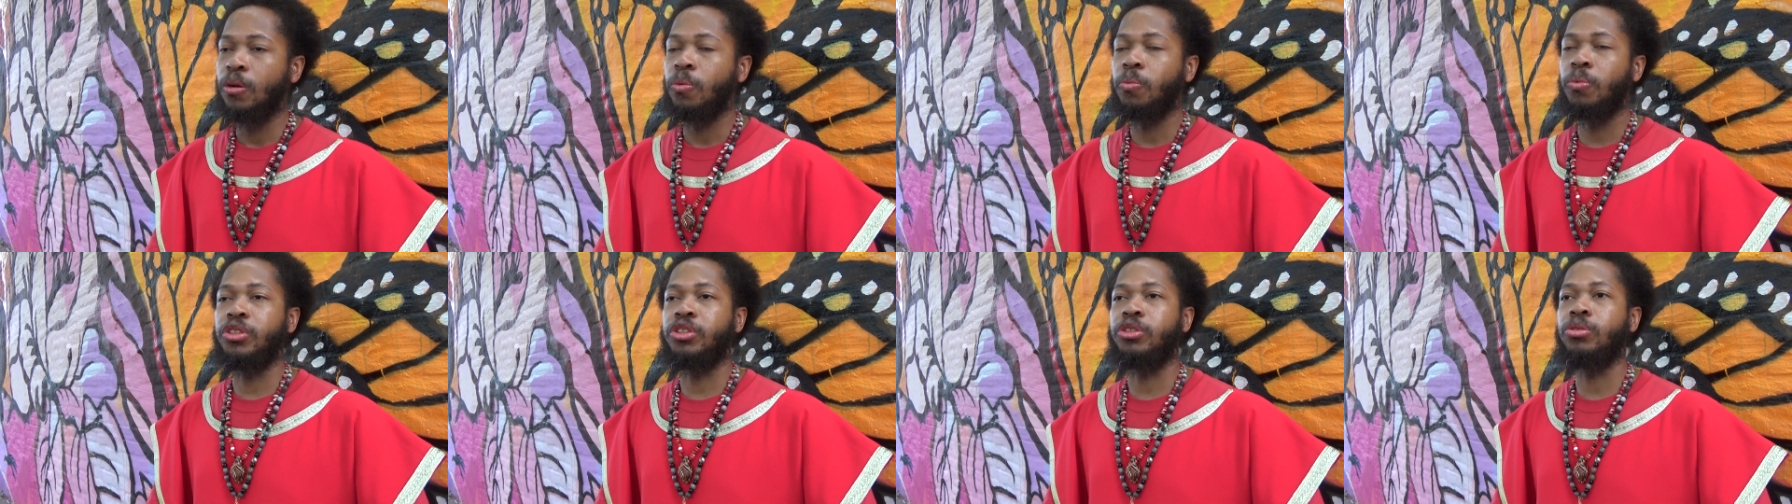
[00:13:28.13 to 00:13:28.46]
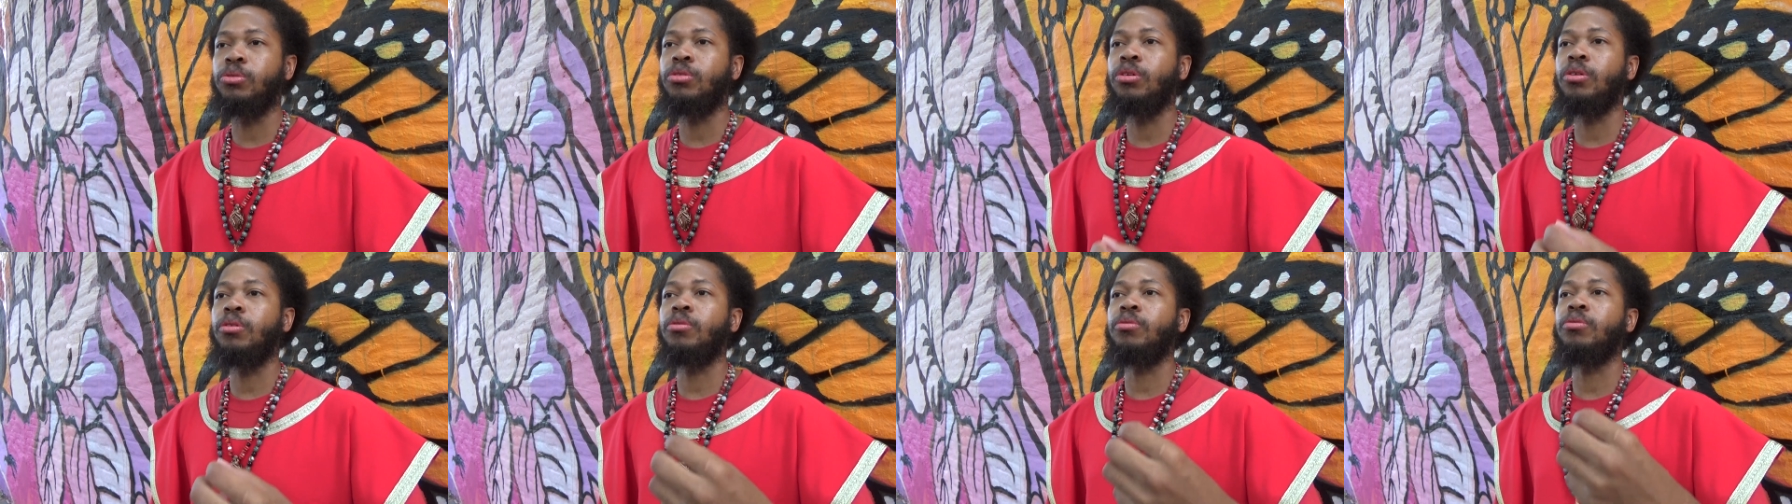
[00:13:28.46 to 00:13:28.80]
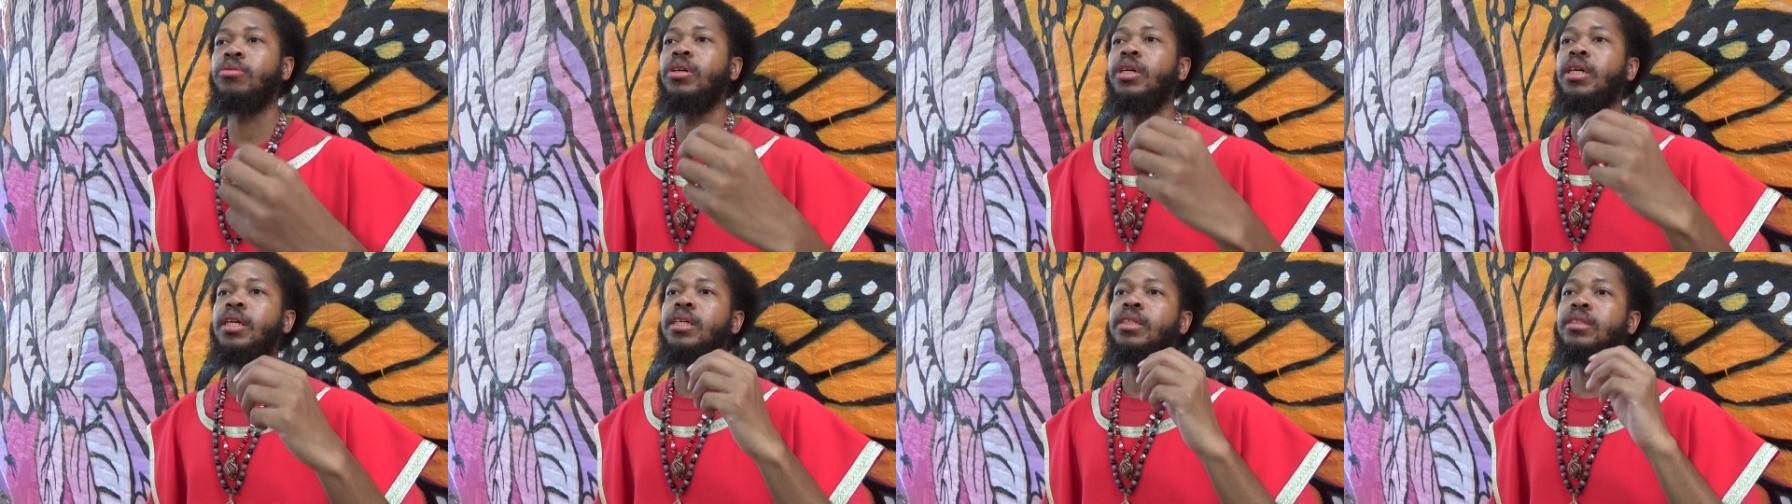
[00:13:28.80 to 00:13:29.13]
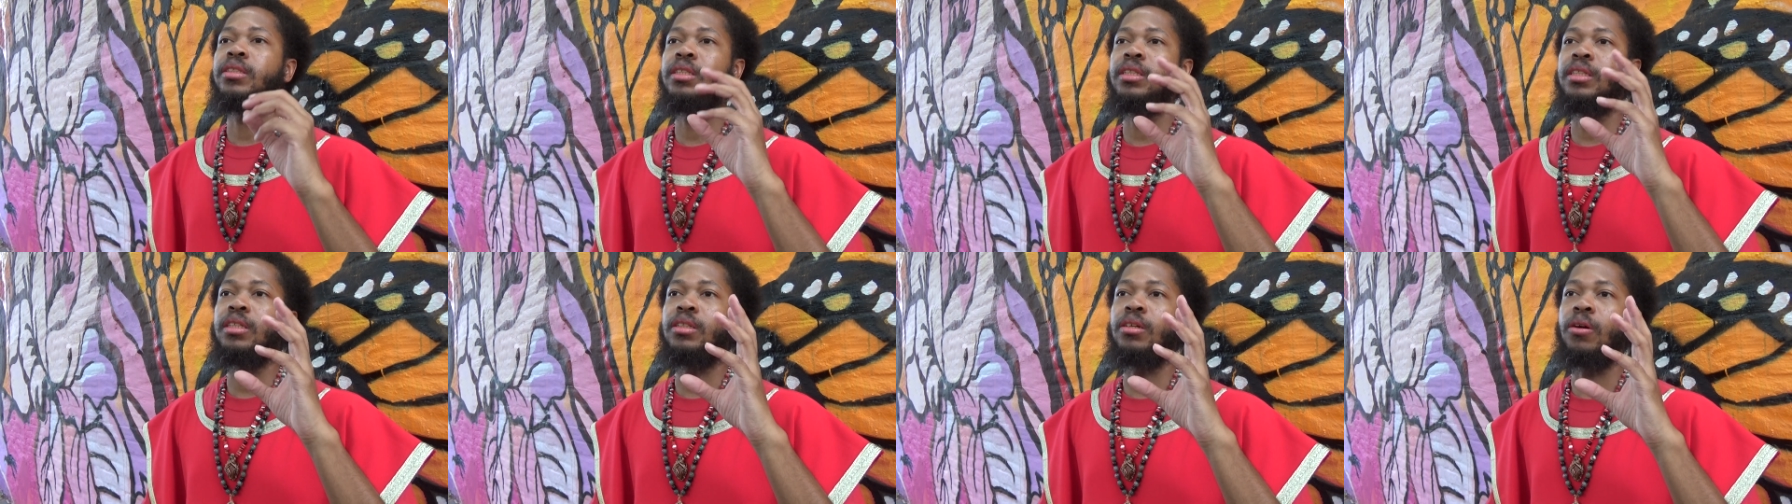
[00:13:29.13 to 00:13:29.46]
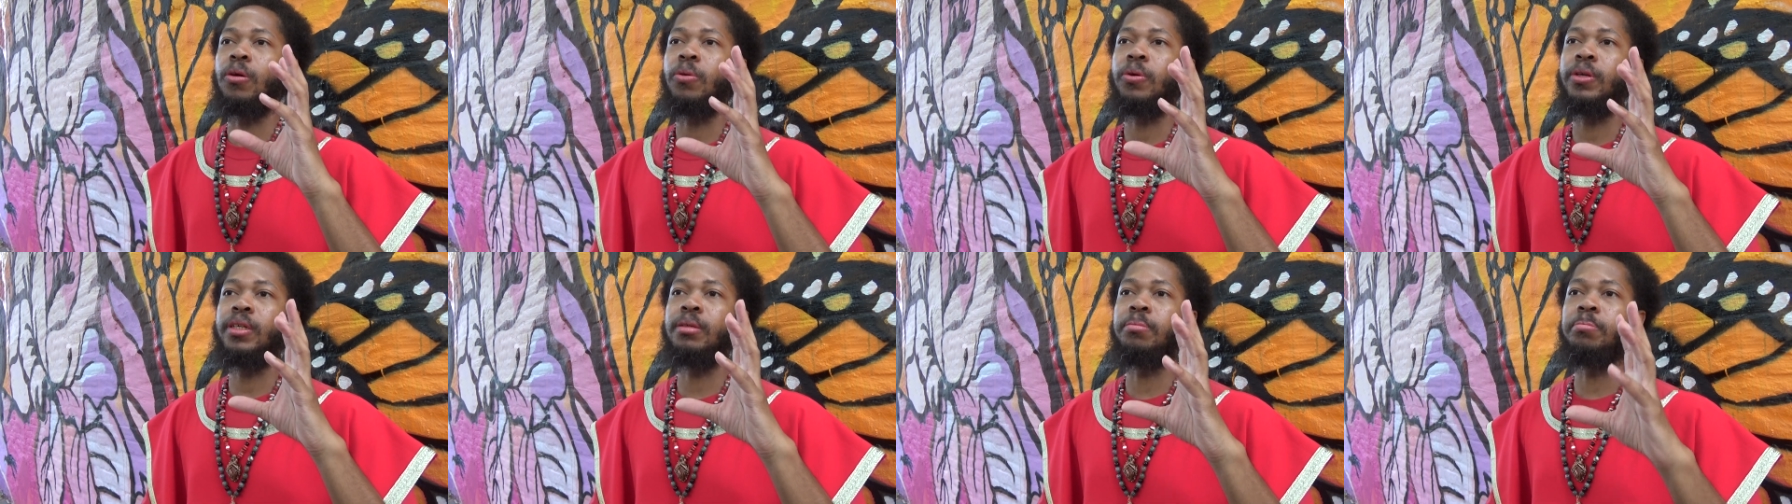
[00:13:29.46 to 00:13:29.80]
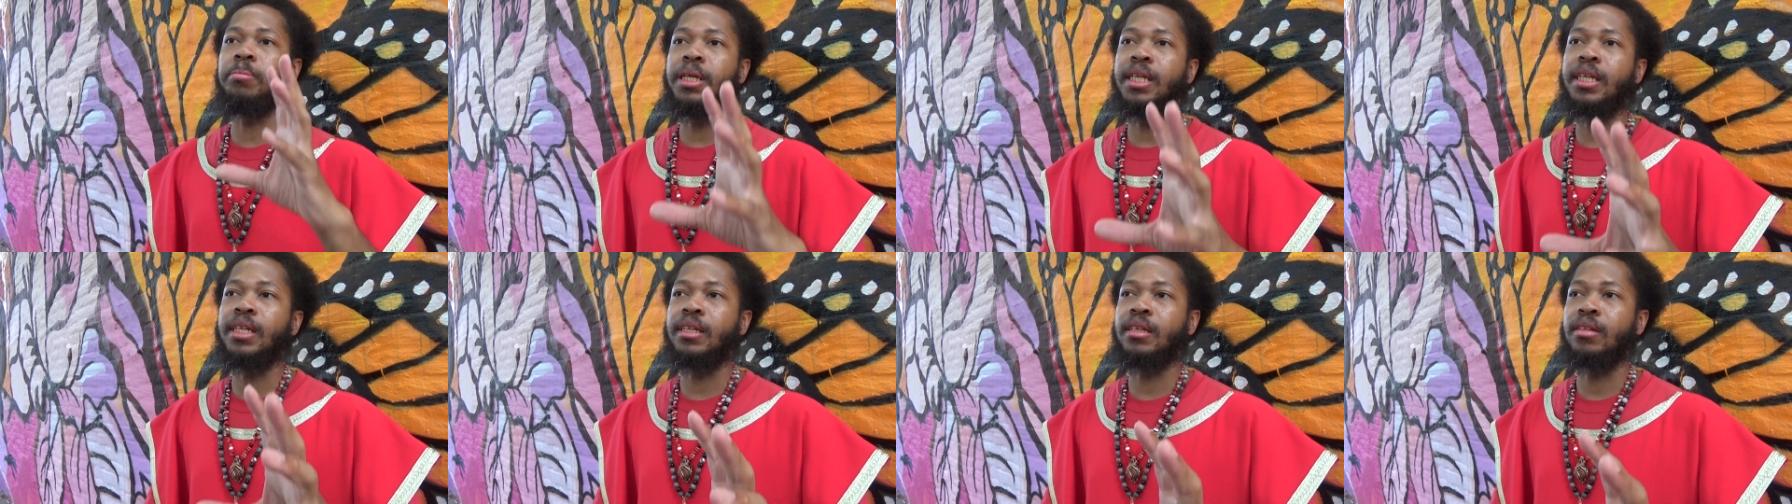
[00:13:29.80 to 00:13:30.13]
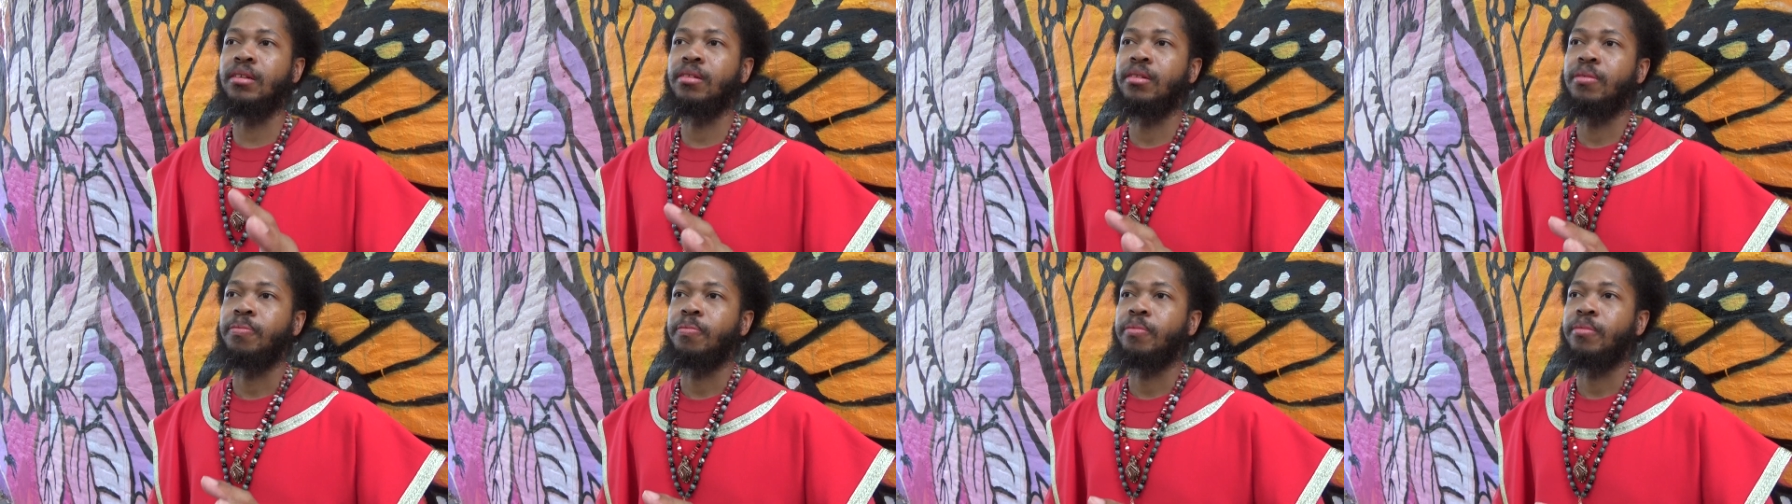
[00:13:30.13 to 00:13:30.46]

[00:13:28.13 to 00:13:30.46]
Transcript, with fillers: What you gonna see, the only media